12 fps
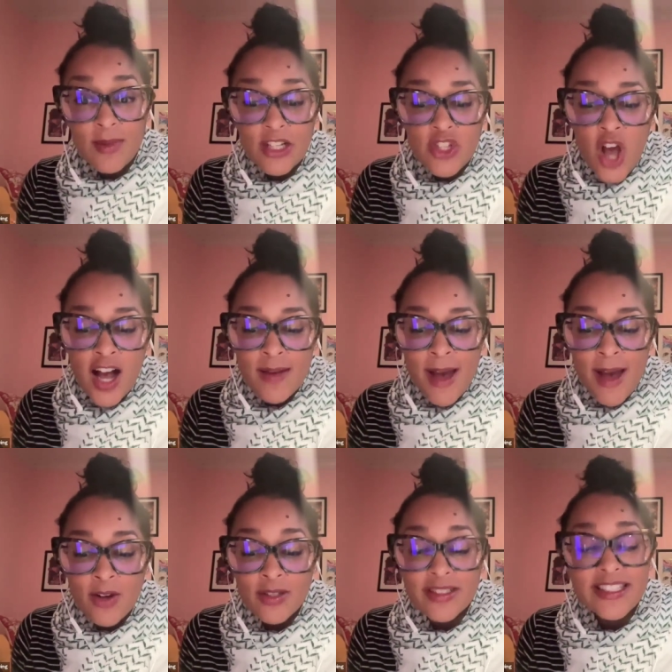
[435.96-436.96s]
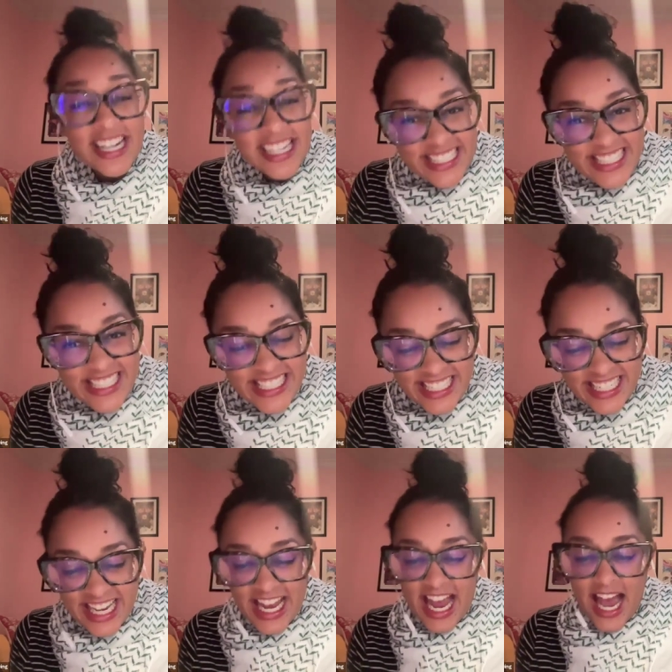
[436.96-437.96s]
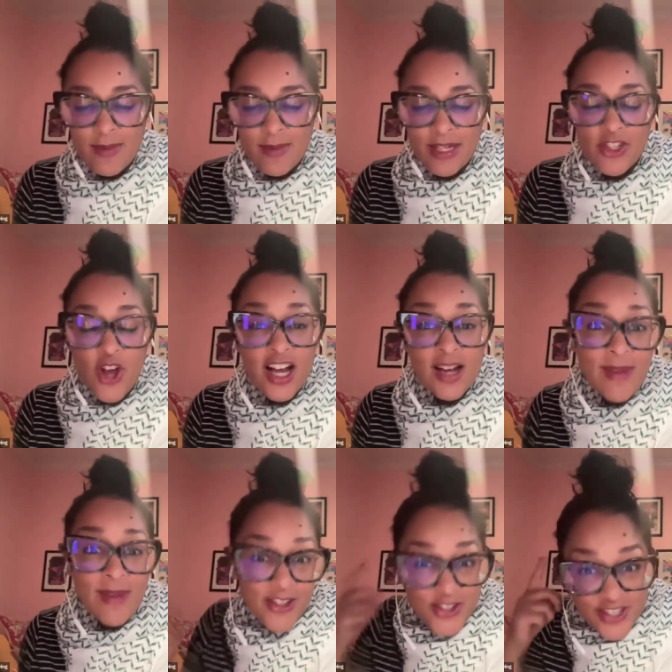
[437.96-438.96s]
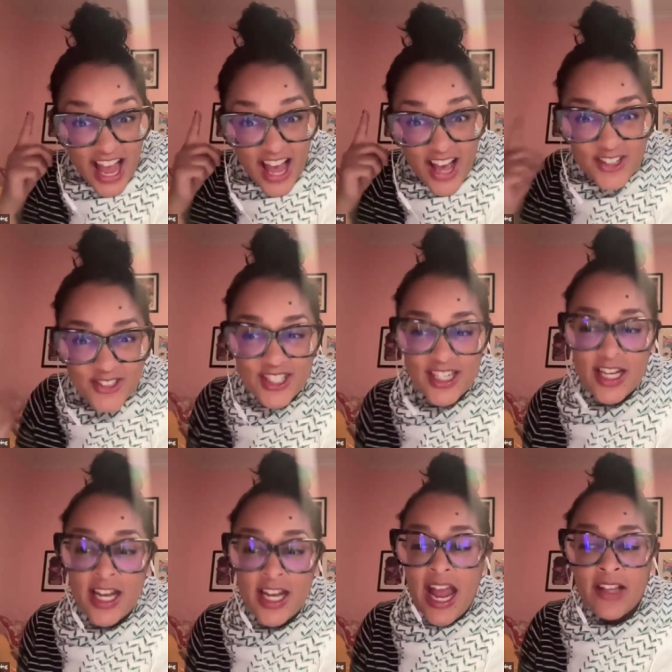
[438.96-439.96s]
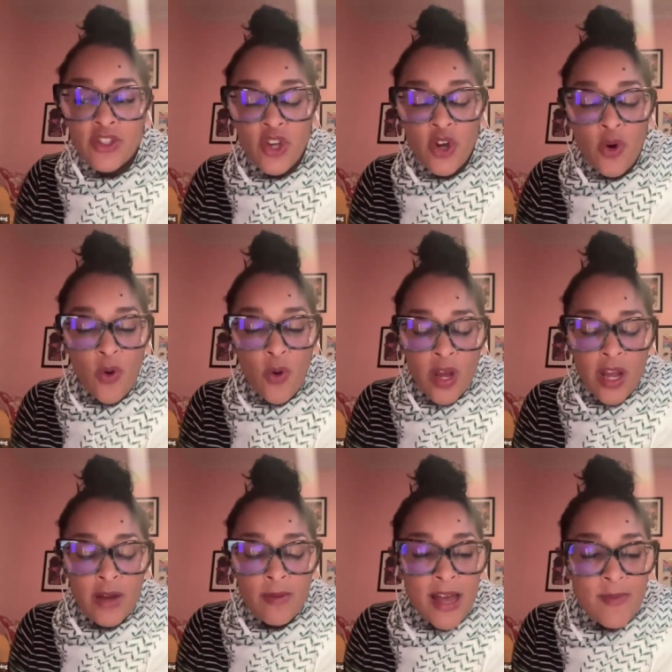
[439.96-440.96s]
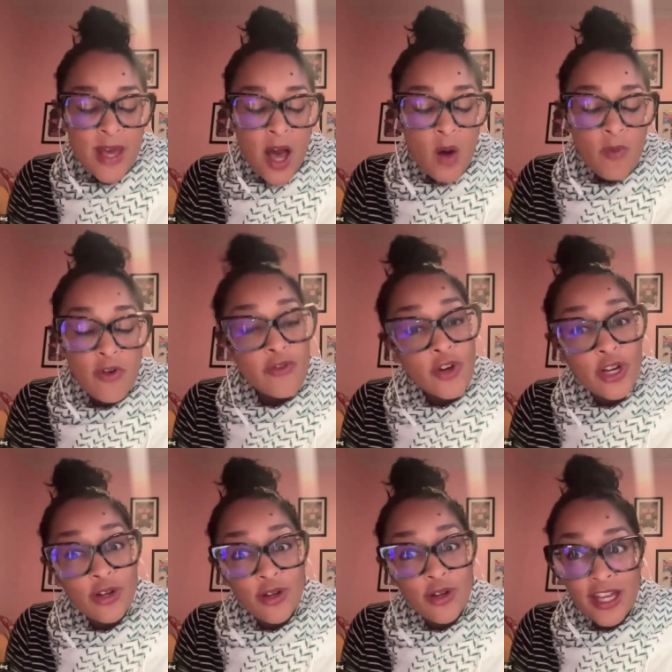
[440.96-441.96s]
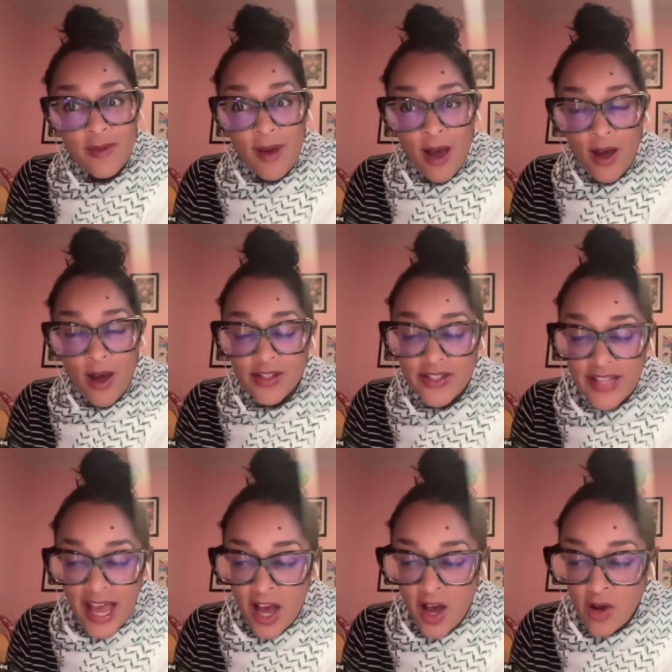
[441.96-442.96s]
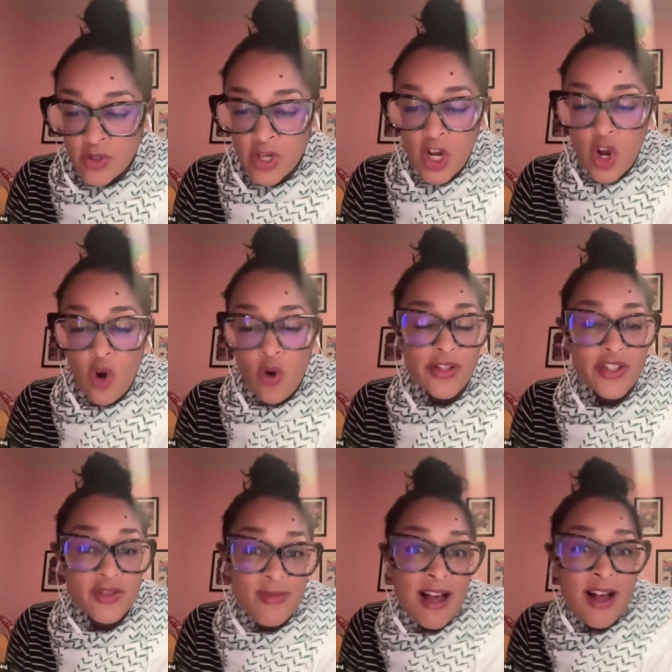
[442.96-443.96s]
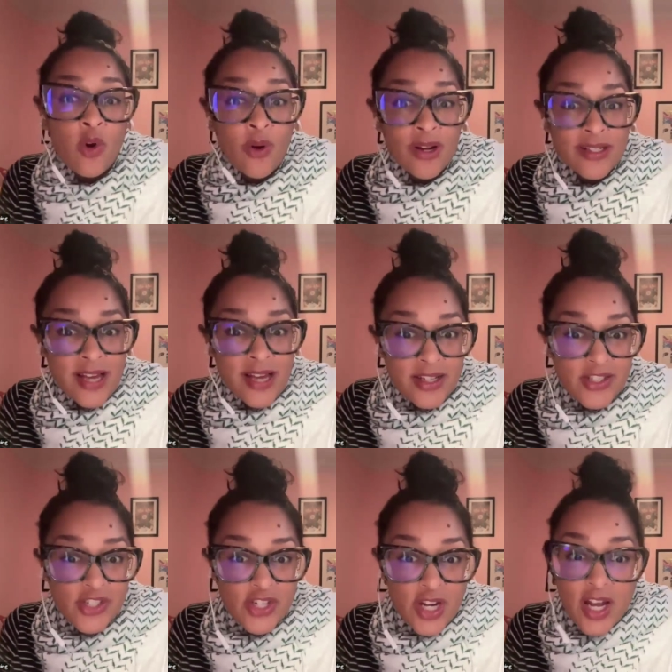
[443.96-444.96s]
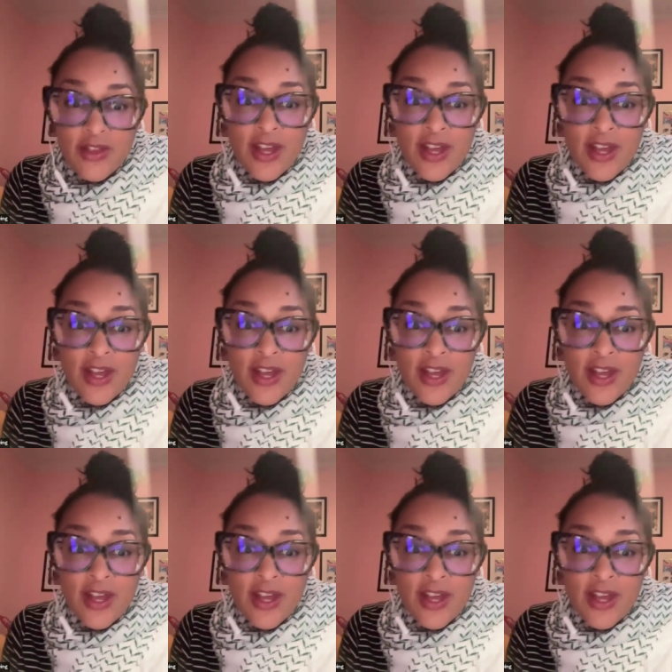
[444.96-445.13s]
I'm going to talk about touch. I'm going to talk about sound. And so it might be helpful for you to think about a sound or a smell or a touch